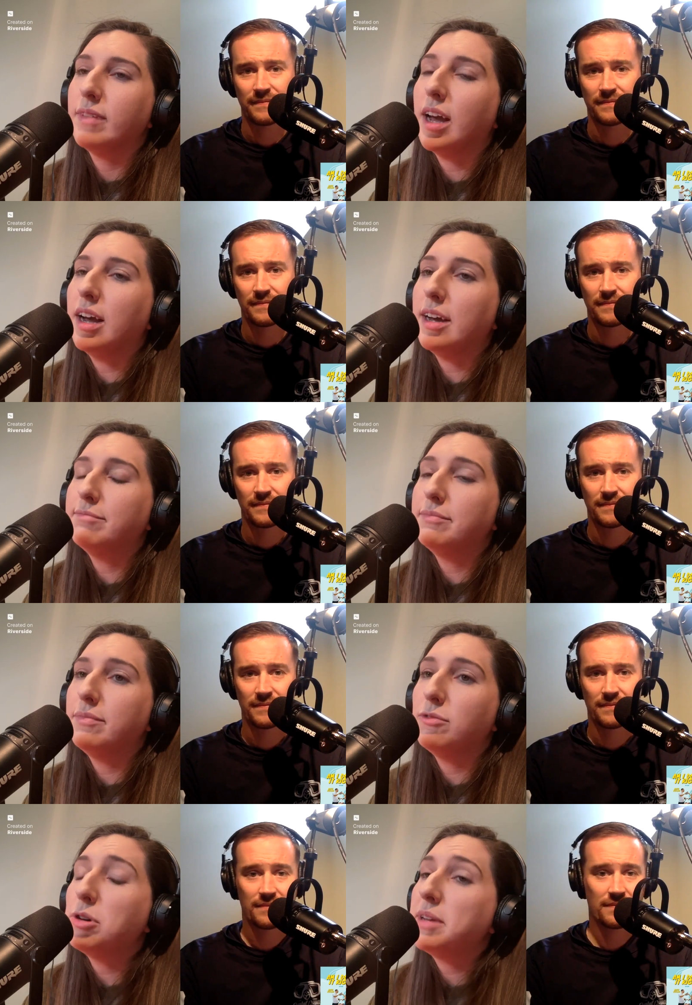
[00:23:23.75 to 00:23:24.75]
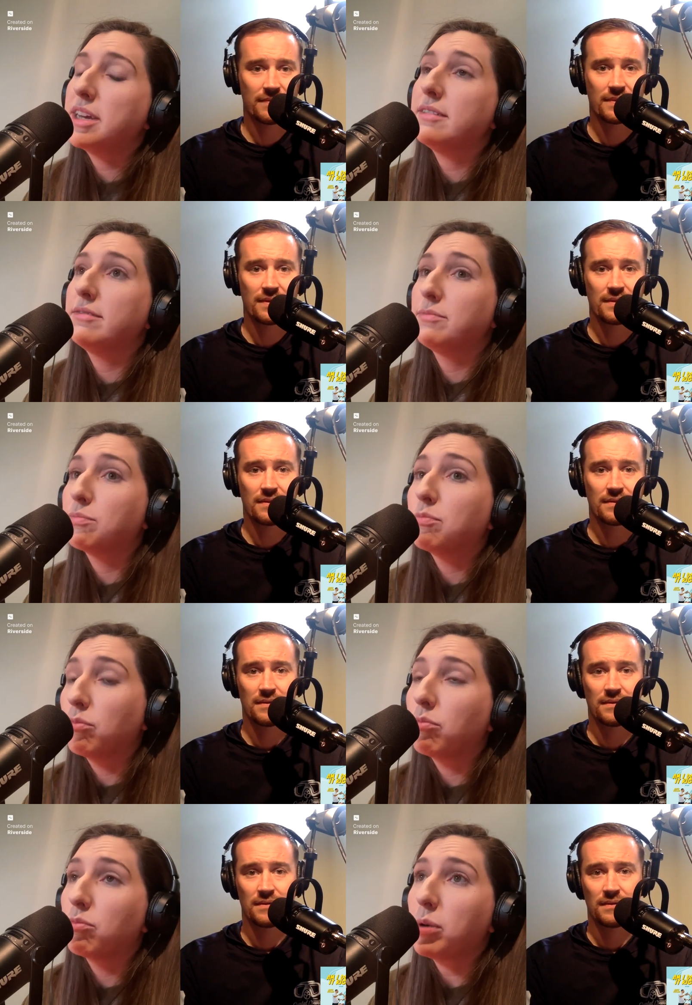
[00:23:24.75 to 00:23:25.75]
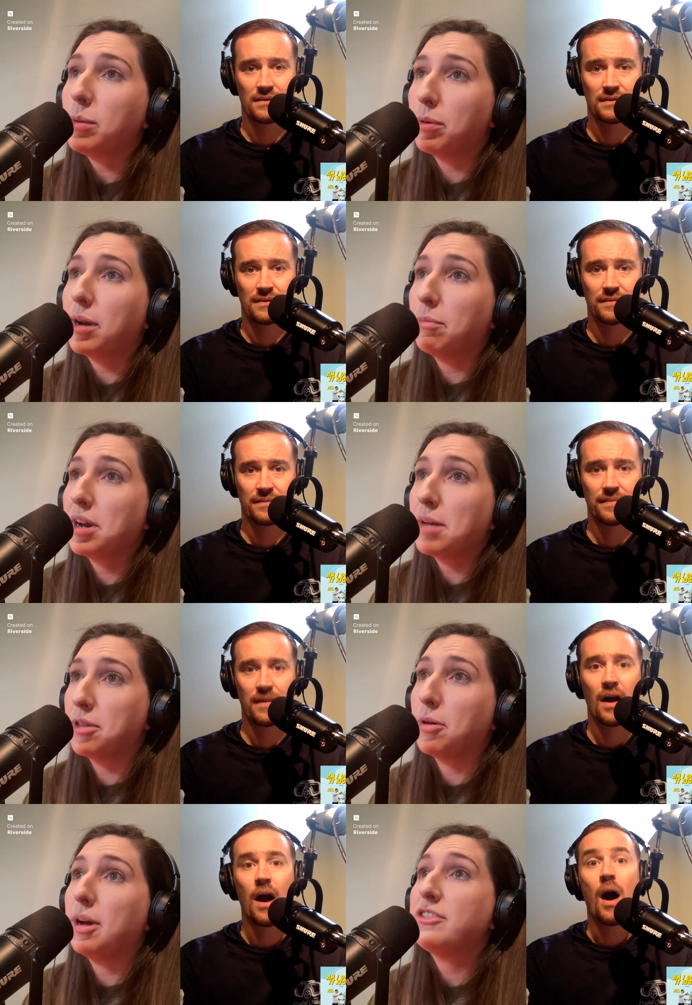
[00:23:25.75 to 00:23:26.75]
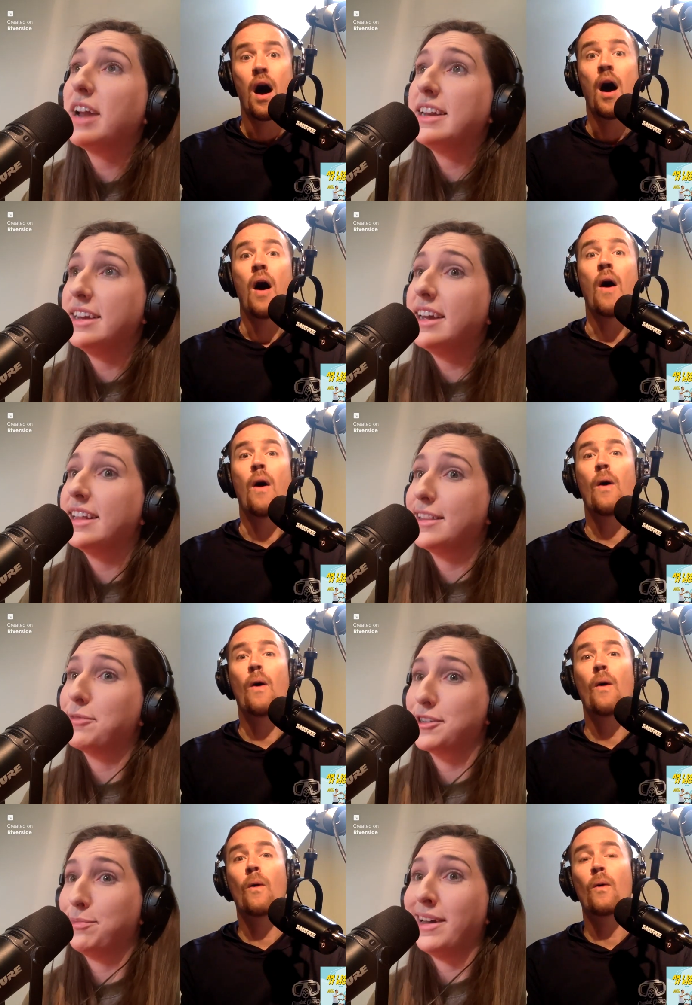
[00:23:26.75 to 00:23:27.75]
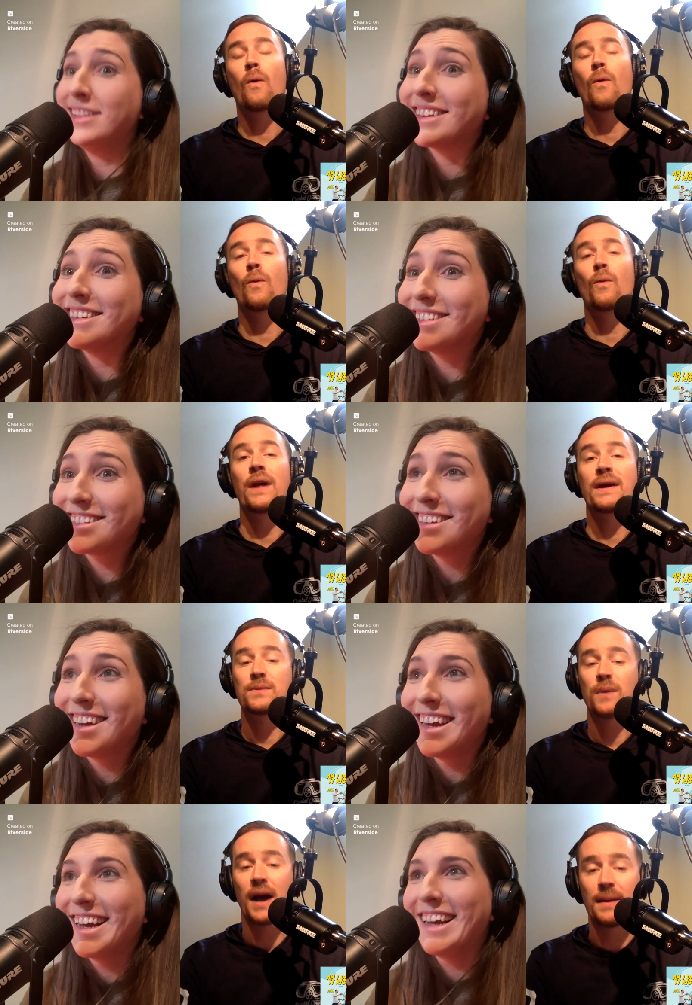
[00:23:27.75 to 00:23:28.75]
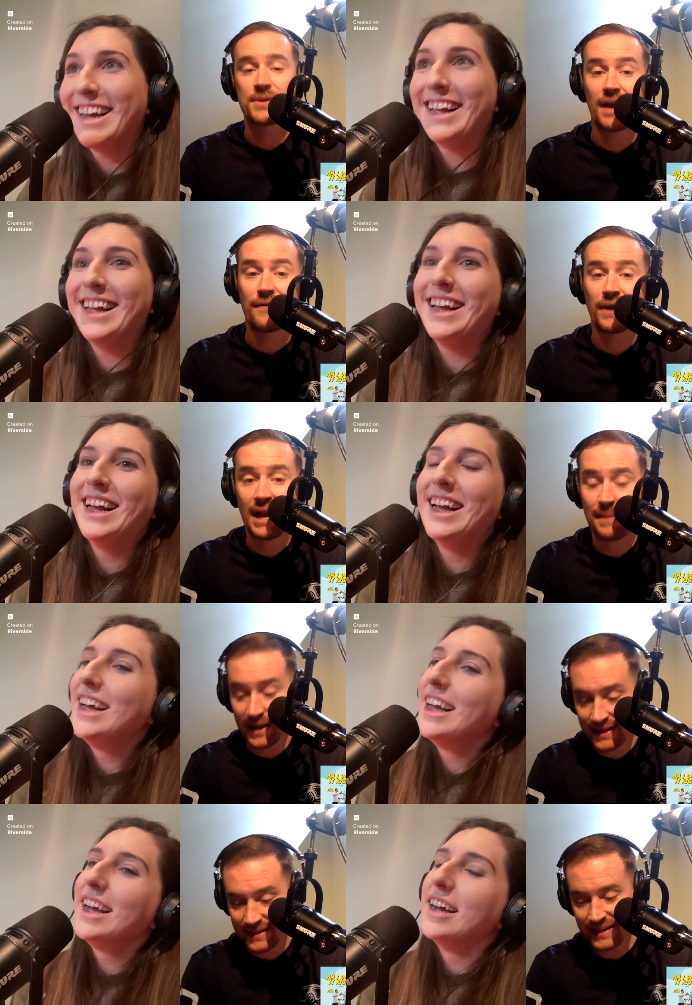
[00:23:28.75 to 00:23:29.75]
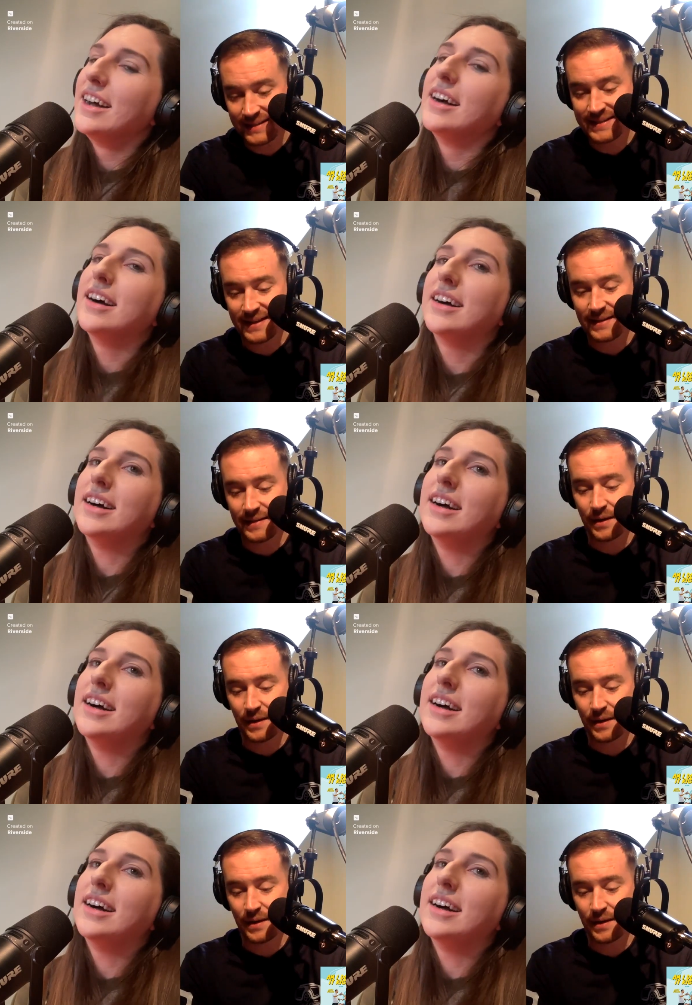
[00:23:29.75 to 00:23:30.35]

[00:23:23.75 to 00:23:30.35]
Speaker 1: Um, well, we could bring bring up the question. I did oh, get some oh, responses. That's
Speaker 2: right. I'm sorry, I forgot about it because I didn't see it in the